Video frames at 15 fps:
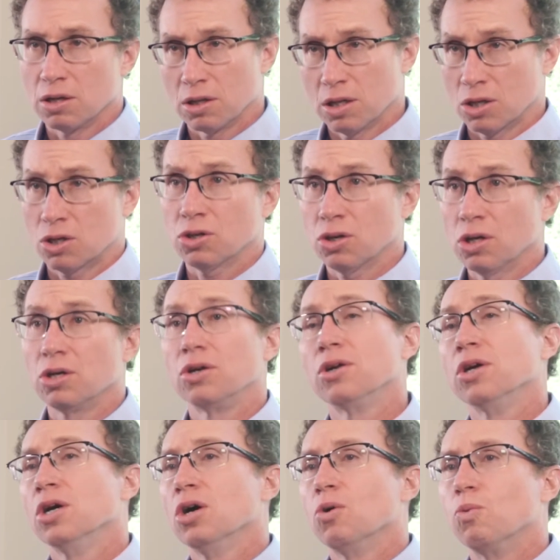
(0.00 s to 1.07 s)
occurred
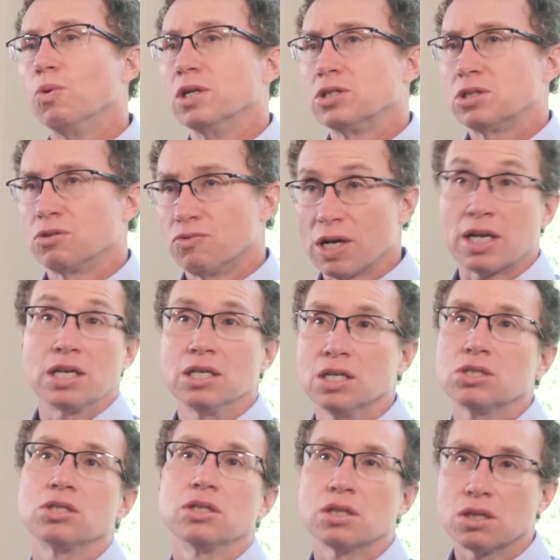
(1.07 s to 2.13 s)
was the
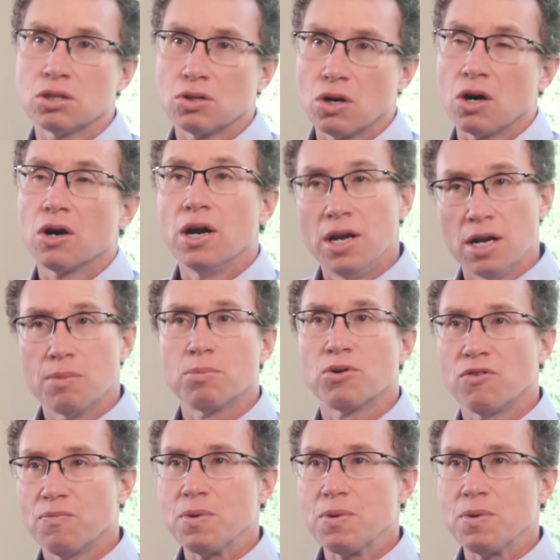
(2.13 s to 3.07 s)
recognition that there are a number of